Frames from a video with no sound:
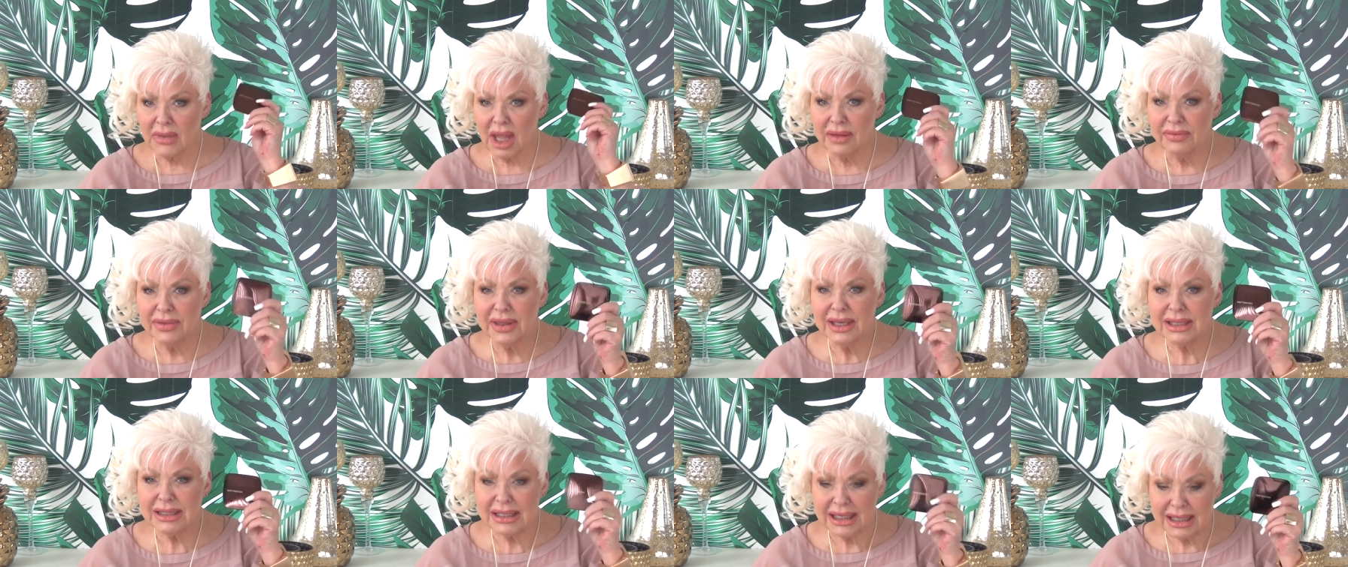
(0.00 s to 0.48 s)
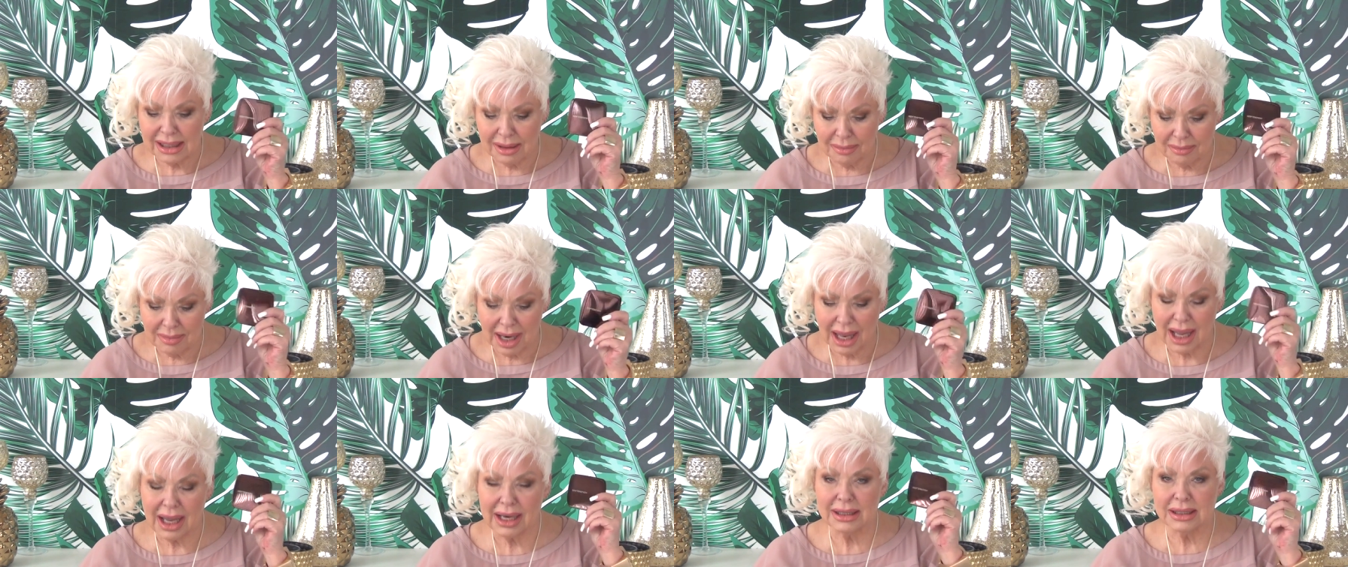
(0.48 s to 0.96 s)
The
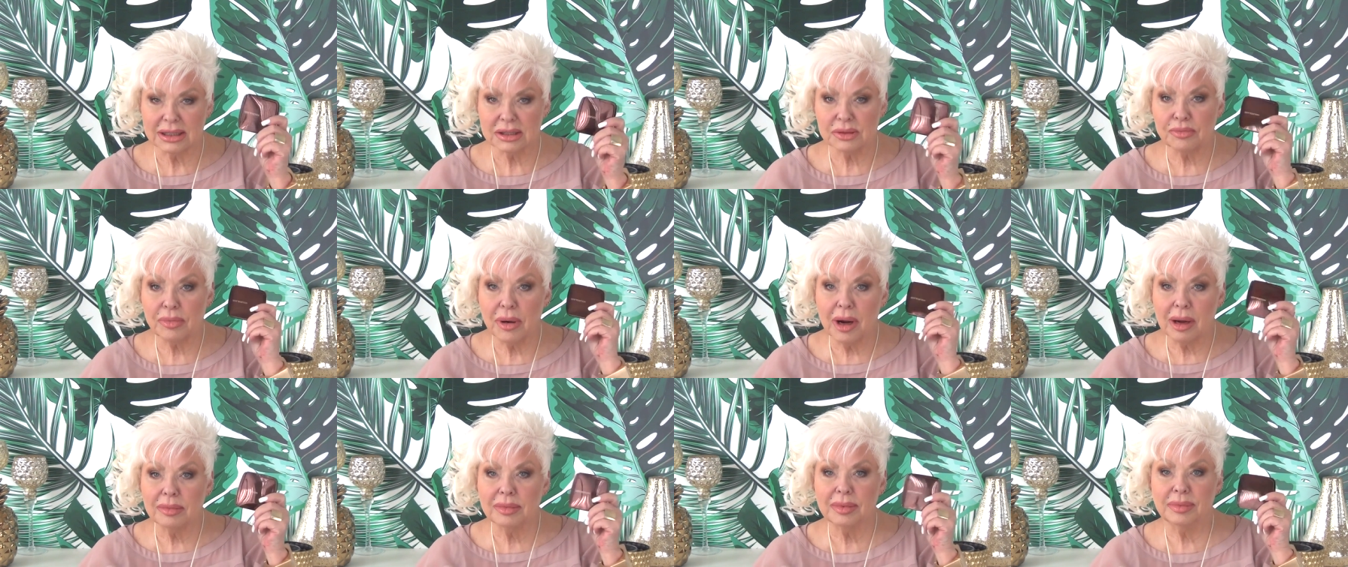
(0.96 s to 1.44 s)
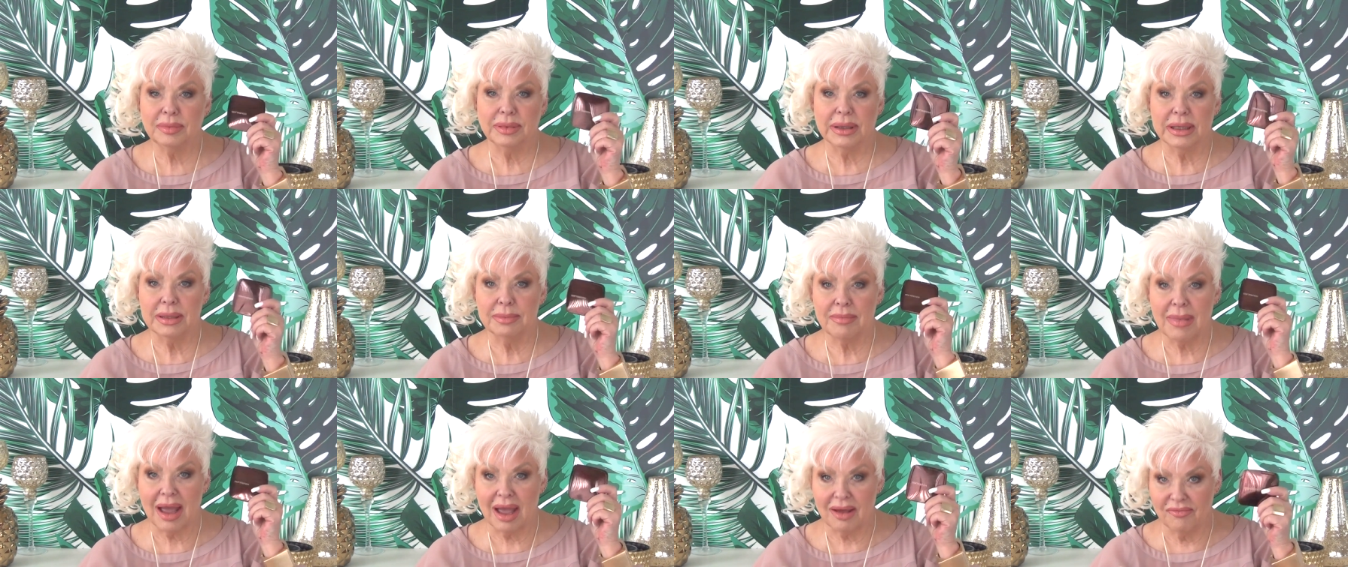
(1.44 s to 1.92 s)
dim light is
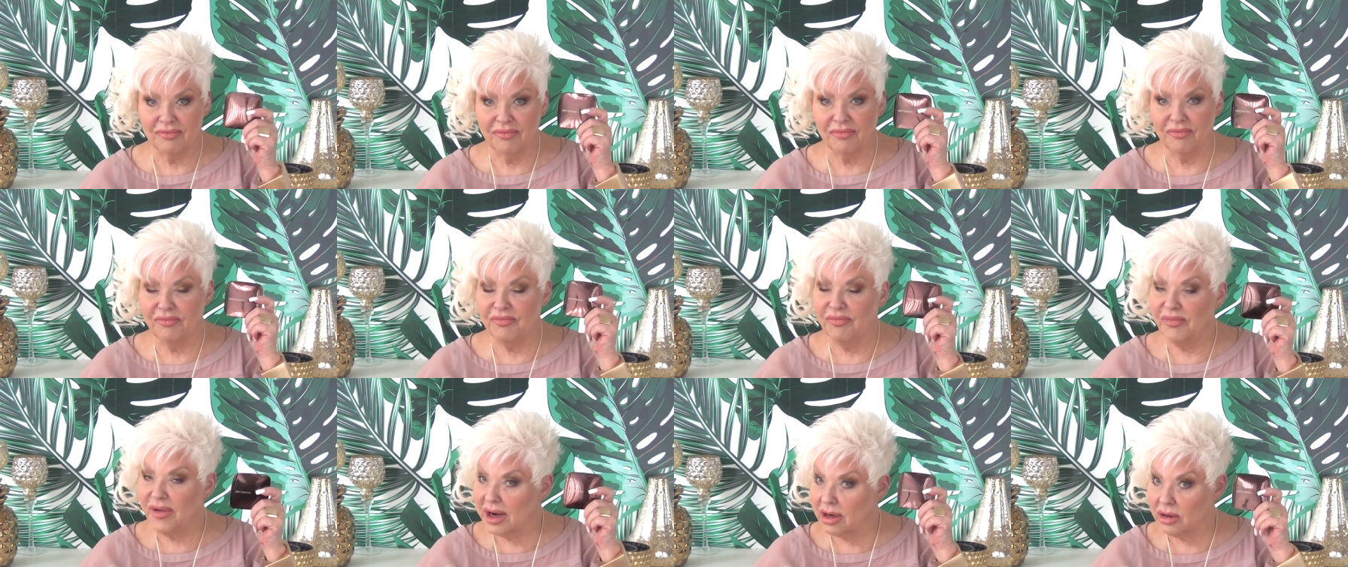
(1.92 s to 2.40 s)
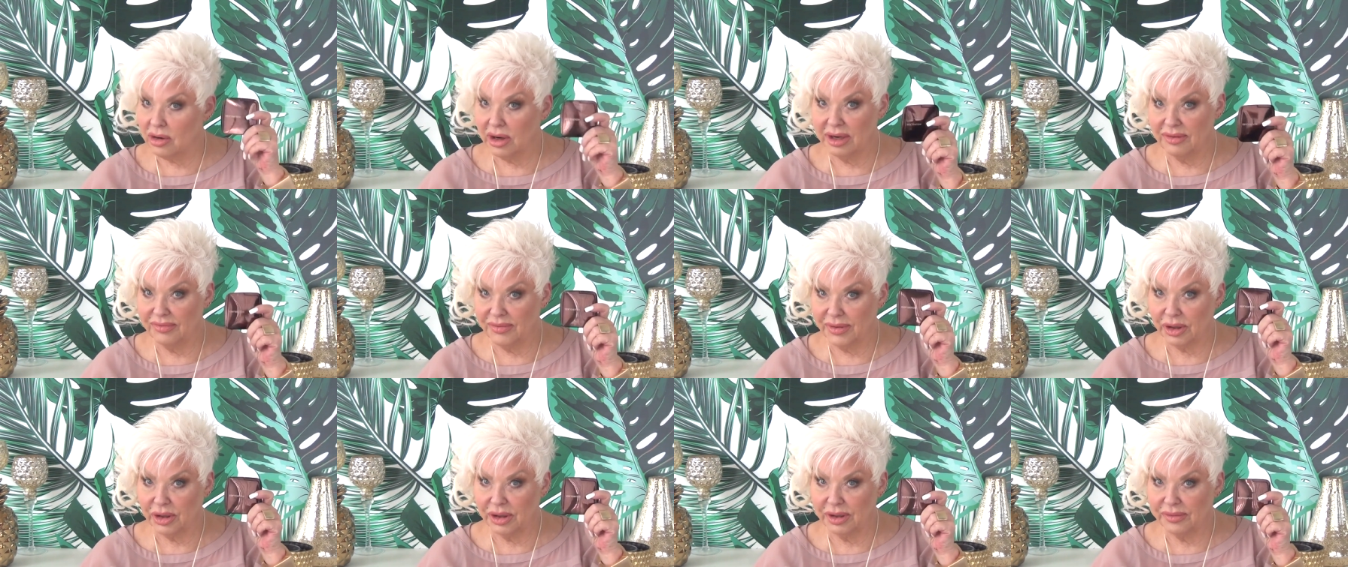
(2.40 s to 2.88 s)
probably my very,
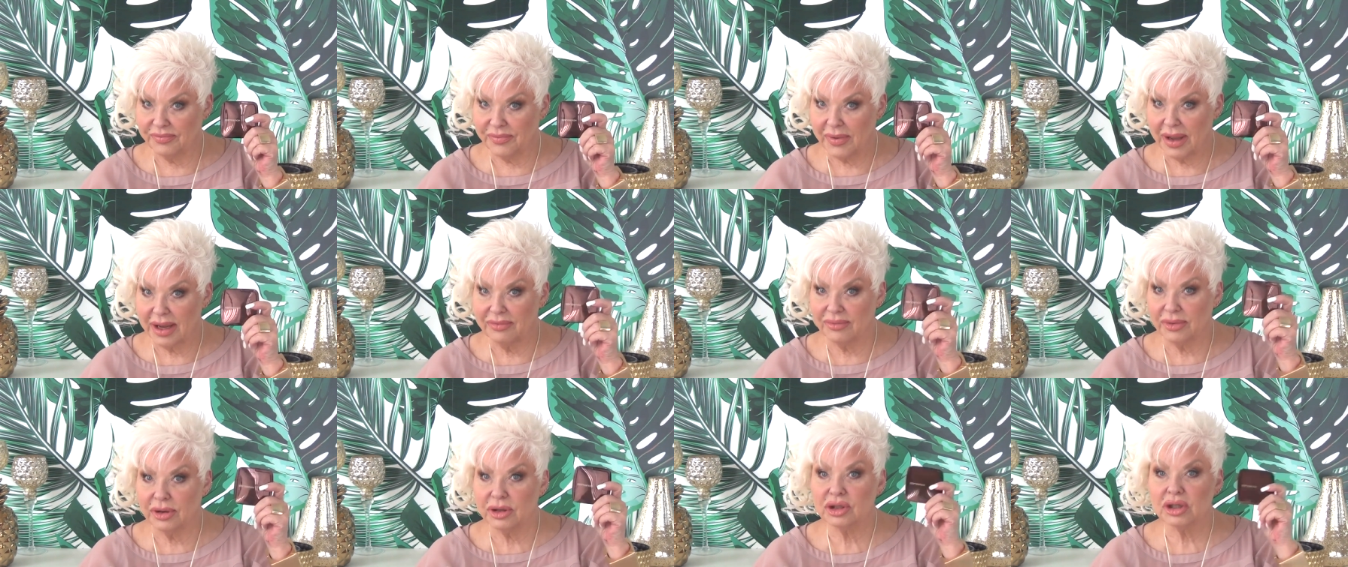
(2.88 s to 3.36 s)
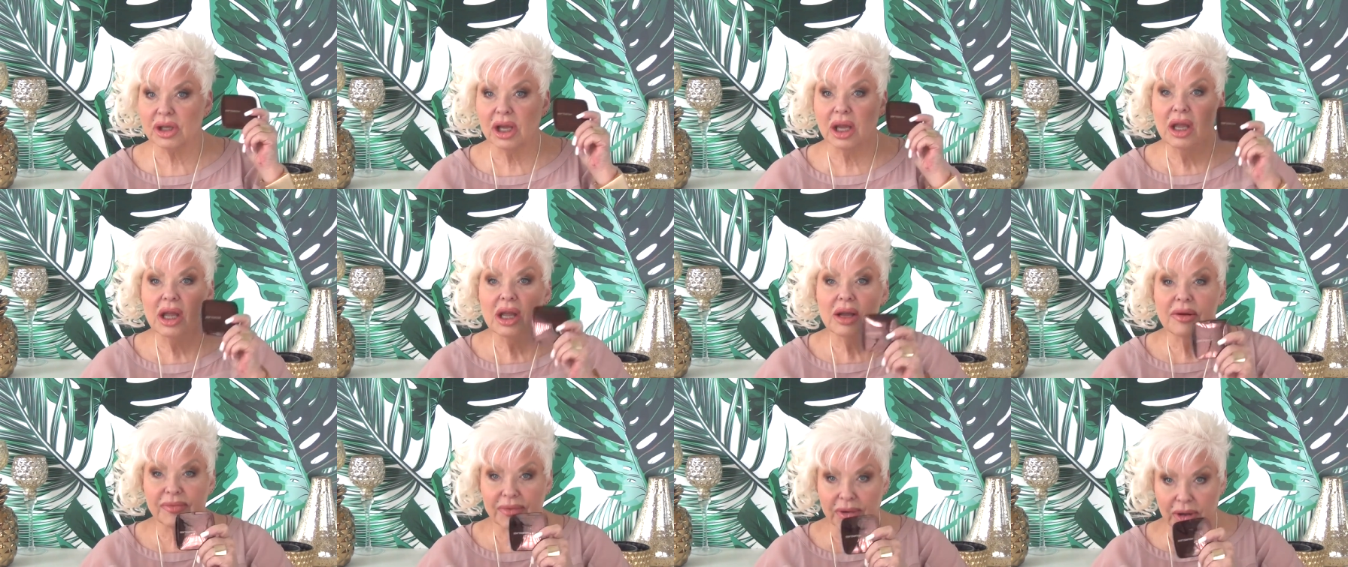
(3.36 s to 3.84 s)
very favorites
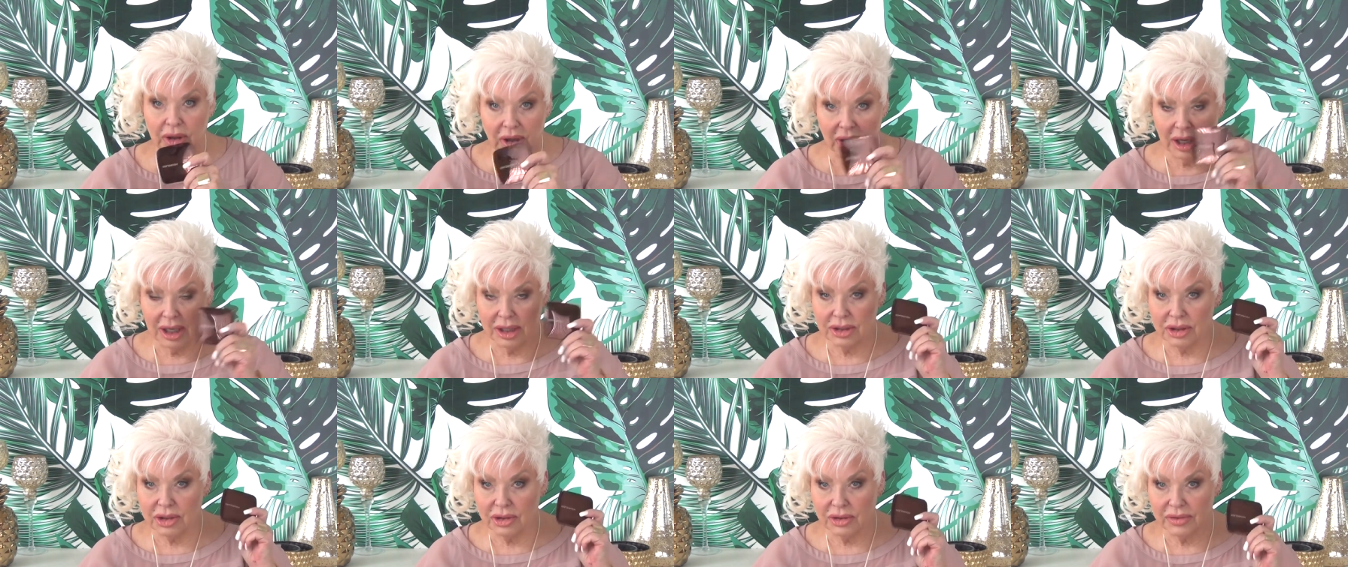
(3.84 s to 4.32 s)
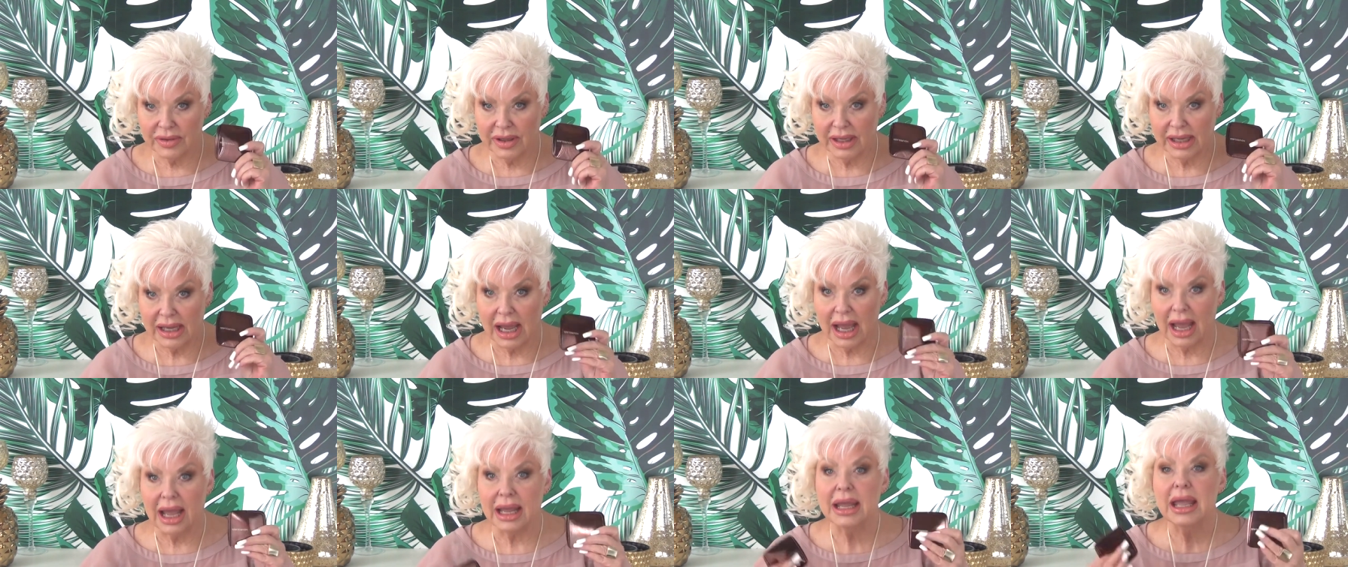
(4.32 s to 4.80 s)
for under
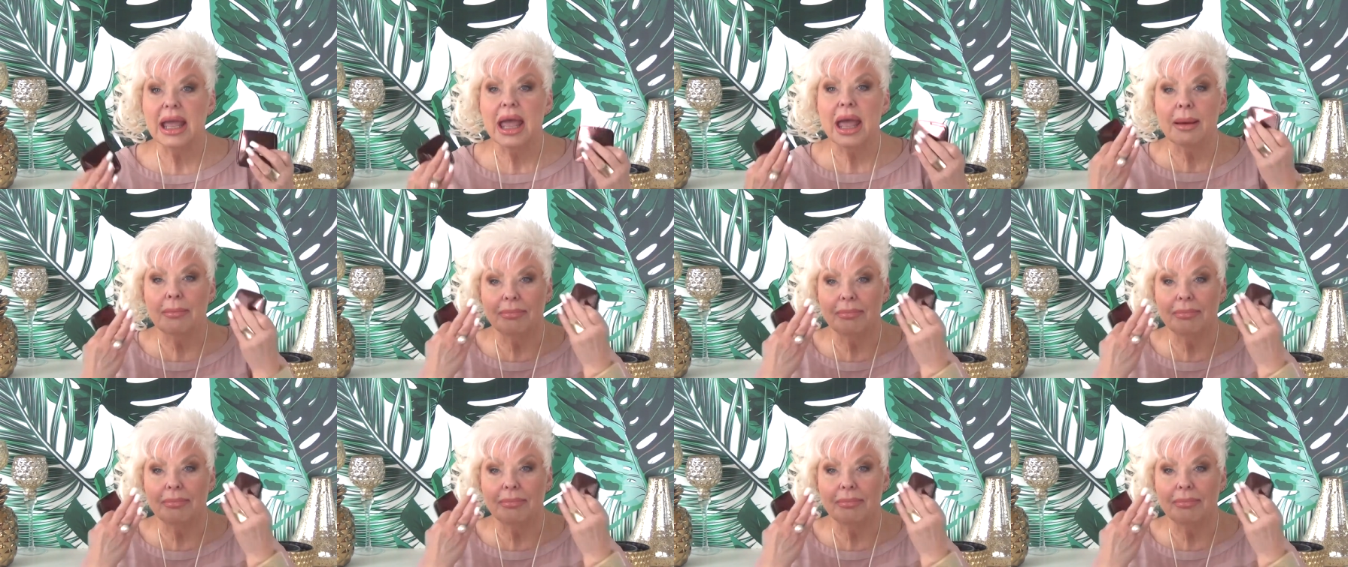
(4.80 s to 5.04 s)
the eye.